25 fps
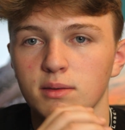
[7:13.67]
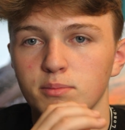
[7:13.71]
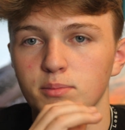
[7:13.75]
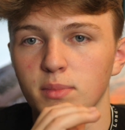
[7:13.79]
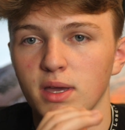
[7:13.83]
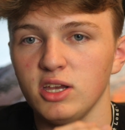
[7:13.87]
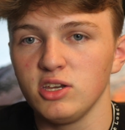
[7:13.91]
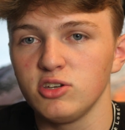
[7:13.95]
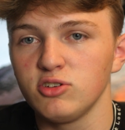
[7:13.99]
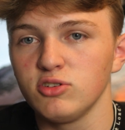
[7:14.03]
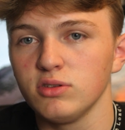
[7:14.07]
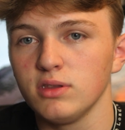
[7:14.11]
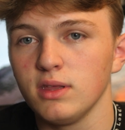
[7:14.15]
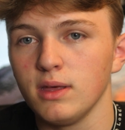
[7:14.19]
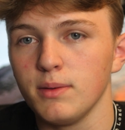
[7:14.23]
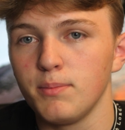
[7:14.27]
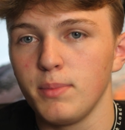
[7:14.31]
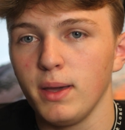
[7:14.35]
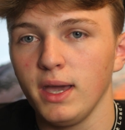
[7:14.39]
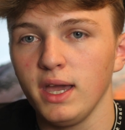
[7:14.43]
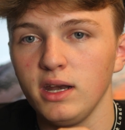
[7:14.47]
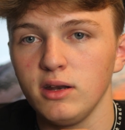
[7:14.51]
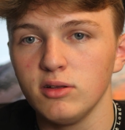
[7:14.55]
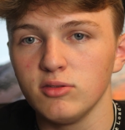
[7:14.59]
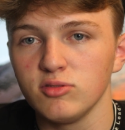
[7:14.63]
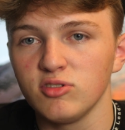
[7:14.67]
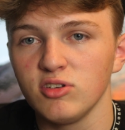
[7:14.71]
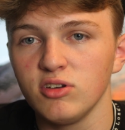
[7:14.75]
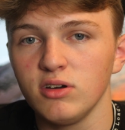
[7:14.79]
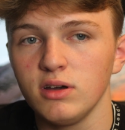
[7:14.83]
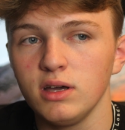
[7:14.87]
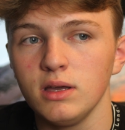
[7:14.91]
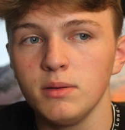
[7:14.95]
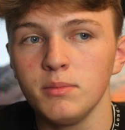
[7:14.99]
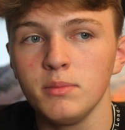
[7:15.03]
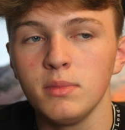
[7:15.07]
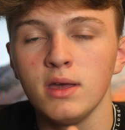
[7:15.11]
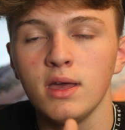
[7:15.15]
Make sure they're paid on
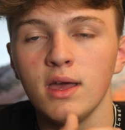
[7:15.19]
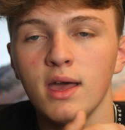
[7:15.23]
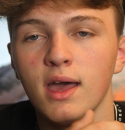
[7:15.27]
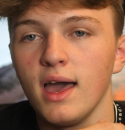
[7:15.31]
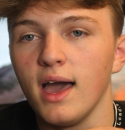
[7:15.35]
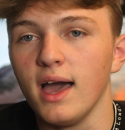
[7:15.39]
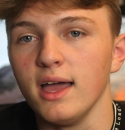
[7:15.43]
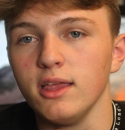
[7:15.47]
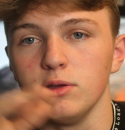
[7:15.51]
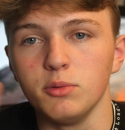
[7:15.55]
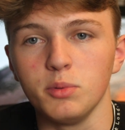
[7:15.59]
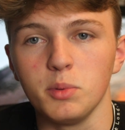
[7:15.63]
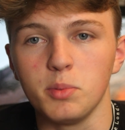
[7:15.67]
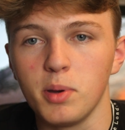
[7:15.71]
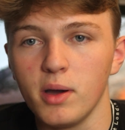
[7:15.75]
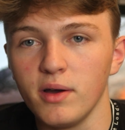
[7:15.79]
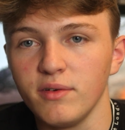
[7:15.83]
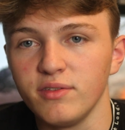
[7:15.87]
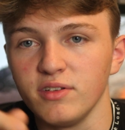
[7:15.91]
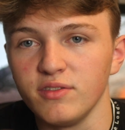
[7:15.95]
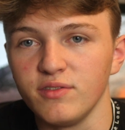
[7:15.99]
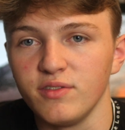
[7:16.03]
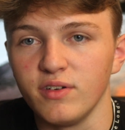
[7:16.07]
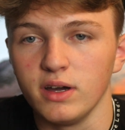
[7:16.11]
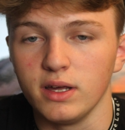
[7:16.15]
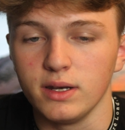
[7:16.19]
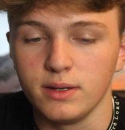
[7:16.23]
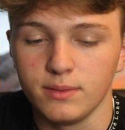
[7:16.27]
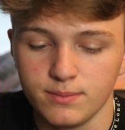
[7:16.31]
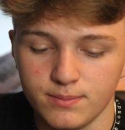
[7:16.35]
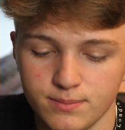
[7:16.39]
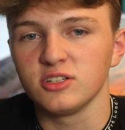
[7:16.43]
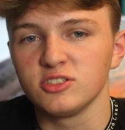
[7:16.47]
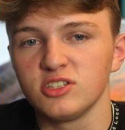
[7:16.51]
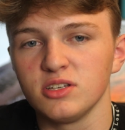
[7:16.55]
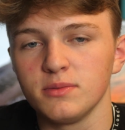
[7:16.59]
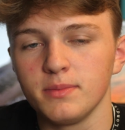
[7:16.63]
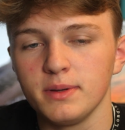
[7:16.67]
time and you'll be perfectly fine.
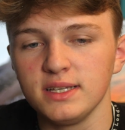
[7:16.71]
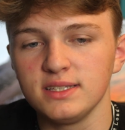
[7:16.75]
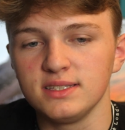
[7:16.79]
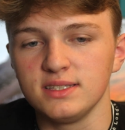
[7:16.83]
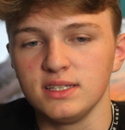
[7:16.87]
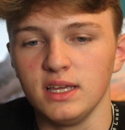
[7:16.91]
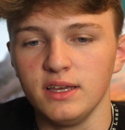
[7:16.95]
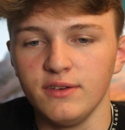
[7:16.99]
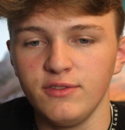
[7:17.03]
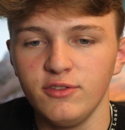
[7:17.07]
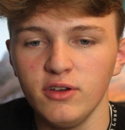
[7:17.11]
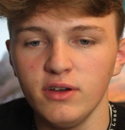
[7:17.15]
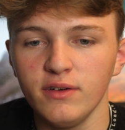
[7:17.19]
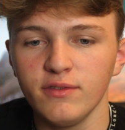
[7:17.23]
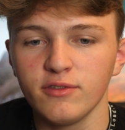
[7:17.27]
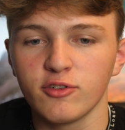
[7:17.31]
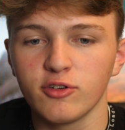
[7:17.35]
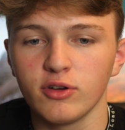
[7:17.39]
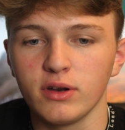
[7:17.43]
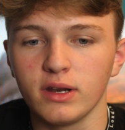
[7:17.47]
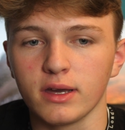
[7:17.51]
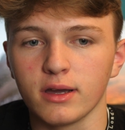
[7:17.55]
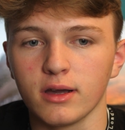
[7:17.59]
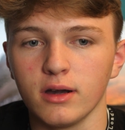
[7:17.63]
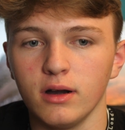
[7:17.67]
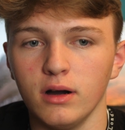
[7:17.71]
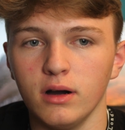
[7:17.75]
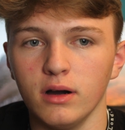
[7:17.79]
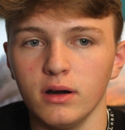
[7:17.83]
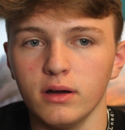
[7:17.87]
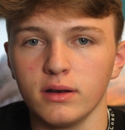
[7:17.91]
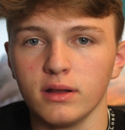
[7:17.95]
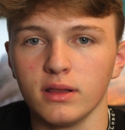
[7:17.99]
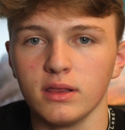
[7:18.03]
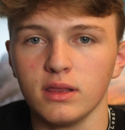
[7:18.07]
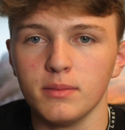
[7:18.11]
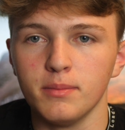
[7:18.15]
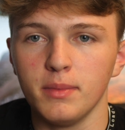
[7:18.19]
So basically, if you have a credit
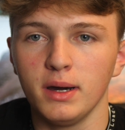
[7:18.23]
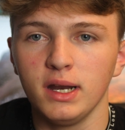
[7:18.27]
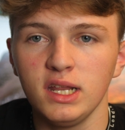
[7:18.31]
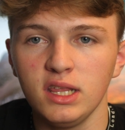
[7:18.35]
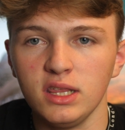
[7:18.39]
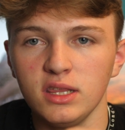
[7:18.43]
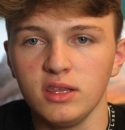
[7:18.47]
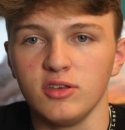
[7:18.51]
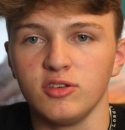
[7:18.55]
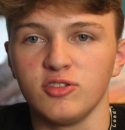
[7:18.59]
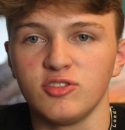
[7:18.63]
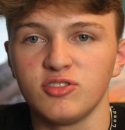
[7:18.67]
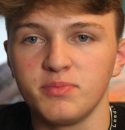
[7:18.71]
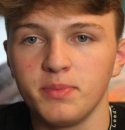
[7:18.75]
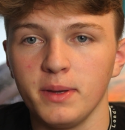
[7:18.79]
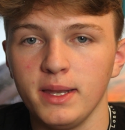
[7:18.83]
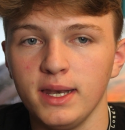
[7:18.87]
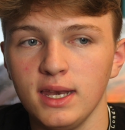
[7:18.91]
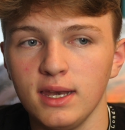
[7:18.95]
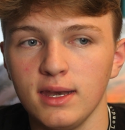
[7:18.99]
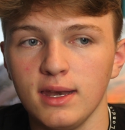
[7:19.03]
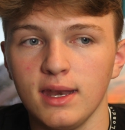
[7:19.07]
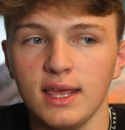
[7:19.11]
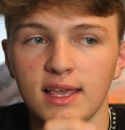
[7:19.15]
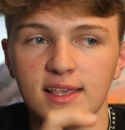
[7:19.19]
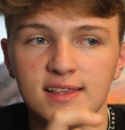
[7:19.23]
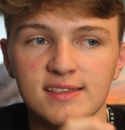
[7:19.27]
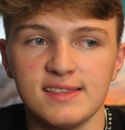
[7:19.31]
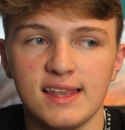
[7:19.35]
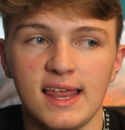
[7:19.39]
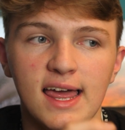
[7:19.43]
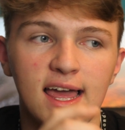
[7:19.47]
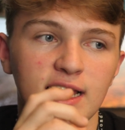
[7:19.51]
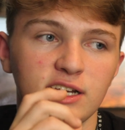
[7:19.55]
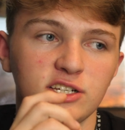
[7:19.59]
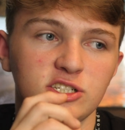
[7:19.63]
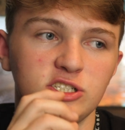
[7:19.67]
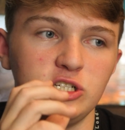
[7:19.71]
card, the money that you're spending isn't
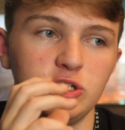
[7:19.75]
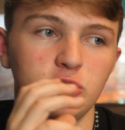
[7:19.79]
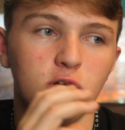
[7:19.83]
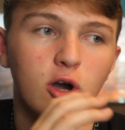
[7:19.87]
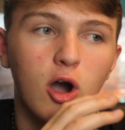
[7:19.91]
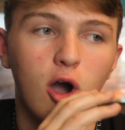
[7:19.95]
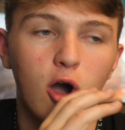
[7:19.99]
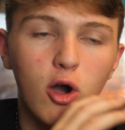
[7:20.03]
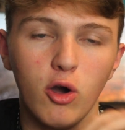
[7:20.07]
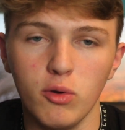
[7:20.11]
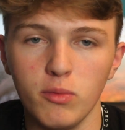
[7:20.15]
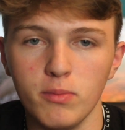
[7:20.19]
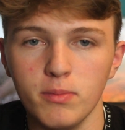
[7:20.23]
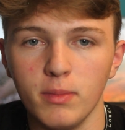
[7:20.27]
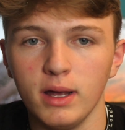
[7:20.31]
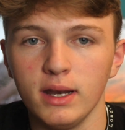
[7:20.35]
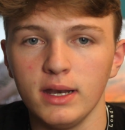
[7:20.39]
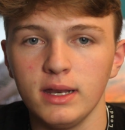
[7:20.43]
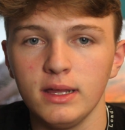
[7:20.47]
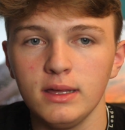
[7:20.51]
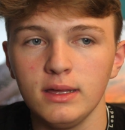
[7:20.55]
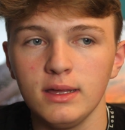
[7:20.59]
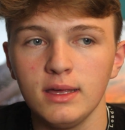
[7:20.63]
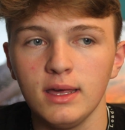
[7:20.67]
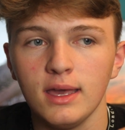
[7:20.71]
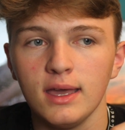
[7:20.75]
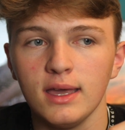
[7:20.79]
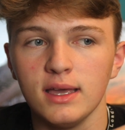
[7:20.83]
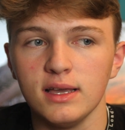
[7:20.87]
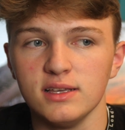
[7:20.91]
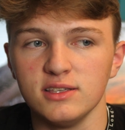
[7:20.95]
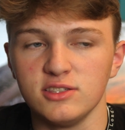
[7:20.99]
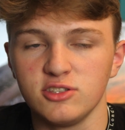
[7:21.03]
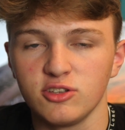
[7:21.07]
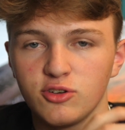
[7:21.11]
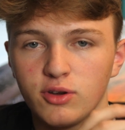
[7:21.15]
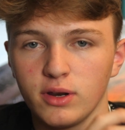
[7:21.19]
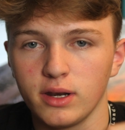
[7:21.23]
actually your own money,
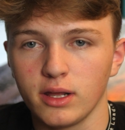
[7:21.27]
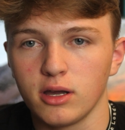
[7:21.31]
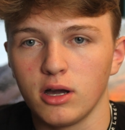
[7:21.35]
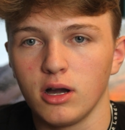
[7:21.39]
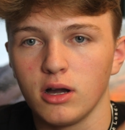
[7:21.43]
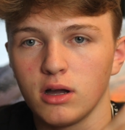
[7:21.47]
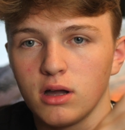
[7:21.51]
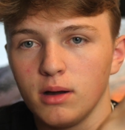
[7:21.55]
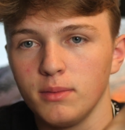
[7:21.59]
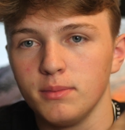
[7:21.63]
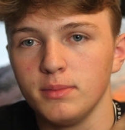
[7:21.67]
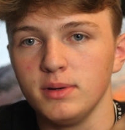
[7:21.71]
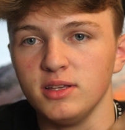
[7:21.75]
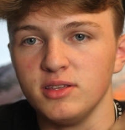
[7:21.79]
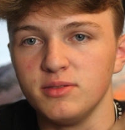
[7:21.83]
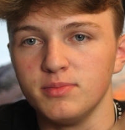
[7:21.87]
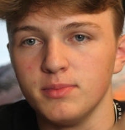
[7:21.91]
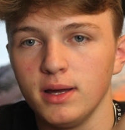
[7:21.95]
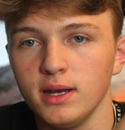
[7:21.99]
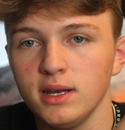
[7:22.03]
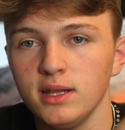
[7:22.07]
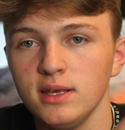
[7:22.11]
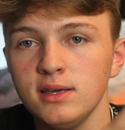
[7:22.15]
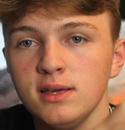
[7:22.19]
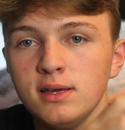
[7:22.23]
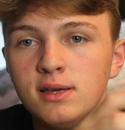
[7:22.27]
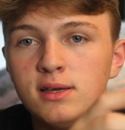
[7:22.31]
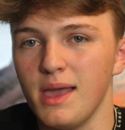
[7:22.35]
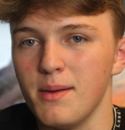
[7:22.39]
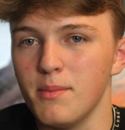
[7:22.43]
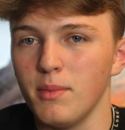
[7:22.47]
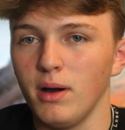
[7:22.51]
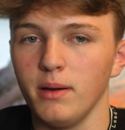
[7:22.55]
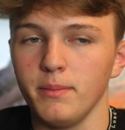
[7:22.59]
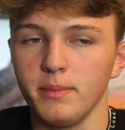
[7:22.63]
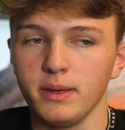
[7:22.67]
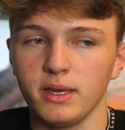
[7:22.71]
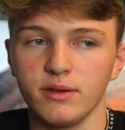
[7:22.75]
it's the credit card company's money. It
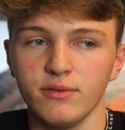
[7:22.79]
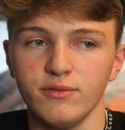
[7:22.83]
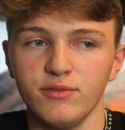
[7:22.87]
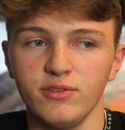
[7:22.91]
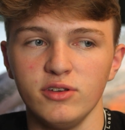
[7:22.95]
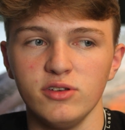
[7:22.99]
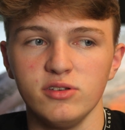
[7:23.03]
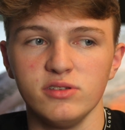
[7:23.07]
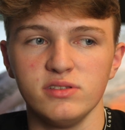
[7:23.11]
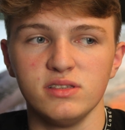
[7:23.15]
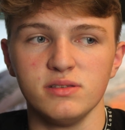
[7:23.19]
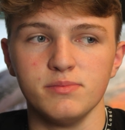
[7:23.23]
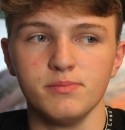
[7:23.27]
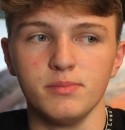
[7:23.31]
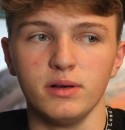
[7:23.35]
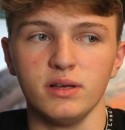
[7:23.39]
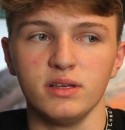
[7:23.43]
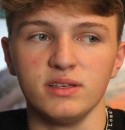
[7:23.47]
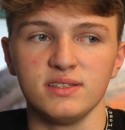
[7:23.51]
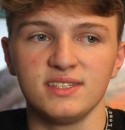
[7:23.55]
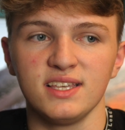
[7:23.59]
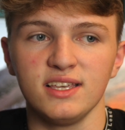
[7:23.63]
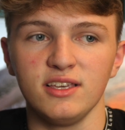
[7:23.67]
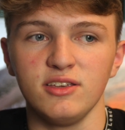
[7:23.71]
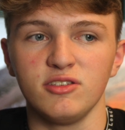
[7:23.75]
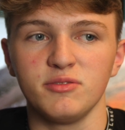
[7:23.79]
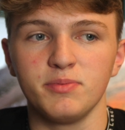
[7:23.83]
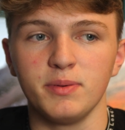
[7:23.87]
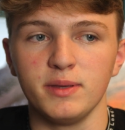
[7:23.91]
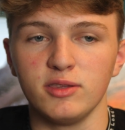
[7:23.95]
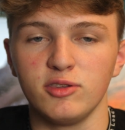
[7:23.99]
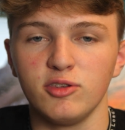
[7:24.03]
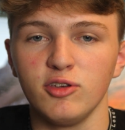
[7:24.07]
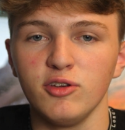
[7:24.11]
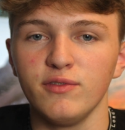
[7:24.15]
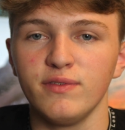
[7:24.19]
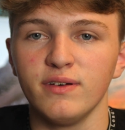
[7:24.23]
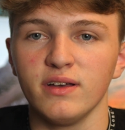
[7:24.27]
might be confusing, but say you spend
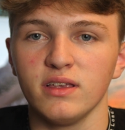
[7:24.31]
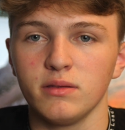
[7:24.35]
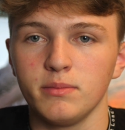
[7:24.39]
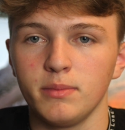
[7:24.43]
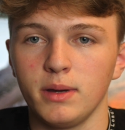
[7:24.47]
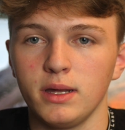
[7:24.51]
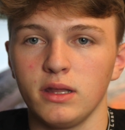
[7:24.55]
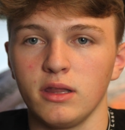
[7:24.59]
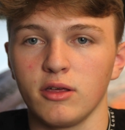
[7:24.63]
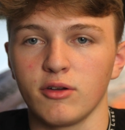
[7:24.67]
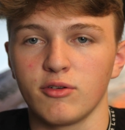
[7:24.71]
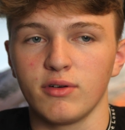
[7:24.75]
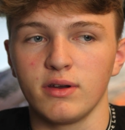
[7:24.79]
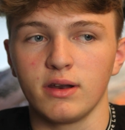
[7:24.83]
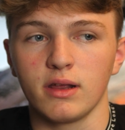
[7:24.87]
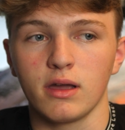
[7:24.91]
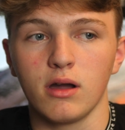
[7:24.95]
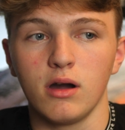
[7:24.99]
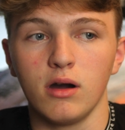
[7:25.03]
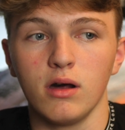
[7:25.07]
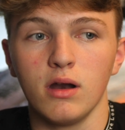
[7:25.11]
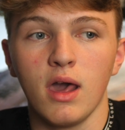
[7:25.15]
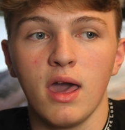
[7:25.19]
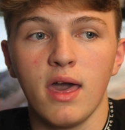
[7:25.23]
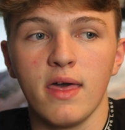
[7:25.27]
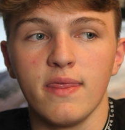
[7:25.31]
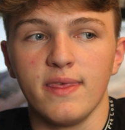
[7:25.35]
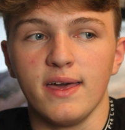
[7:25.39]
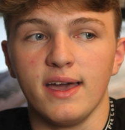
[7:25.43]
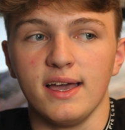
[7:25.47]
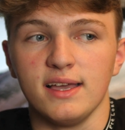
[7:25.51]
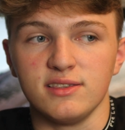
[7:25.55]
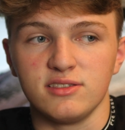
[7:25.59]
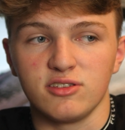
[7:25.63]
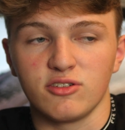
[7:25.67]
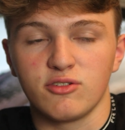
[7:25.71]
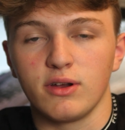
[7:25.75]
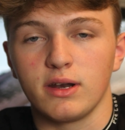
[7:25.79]
£2,000 on that credit card, that
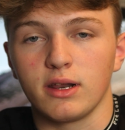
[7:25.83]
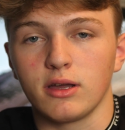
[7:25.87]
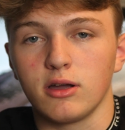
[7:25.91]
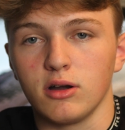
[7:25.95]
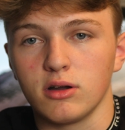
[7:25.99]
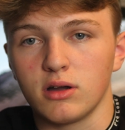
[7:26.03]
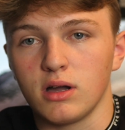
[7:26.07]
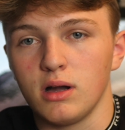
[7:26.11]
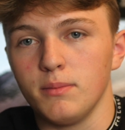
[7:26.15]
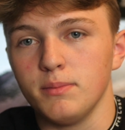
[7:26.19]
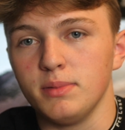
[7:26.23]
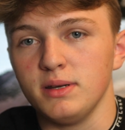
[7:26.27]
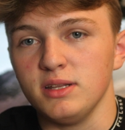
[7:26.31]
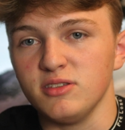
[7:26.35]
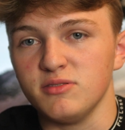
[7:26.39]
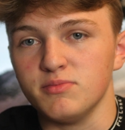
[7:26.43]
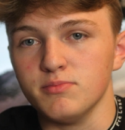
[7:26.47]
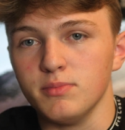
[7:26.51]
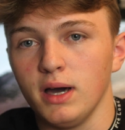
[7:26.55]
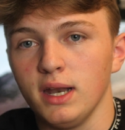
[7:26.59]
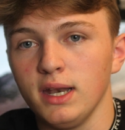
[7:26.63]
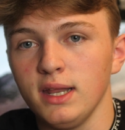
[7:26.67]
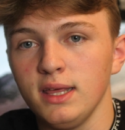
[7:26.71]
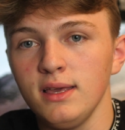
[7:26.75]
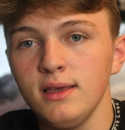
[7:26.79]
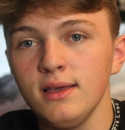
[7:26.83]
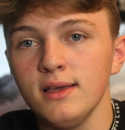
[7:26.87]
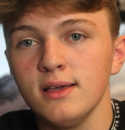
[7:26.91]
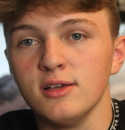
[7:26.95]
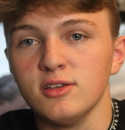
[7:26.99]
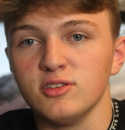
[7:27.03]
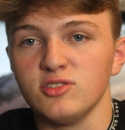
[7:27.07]
is the credit card company's money.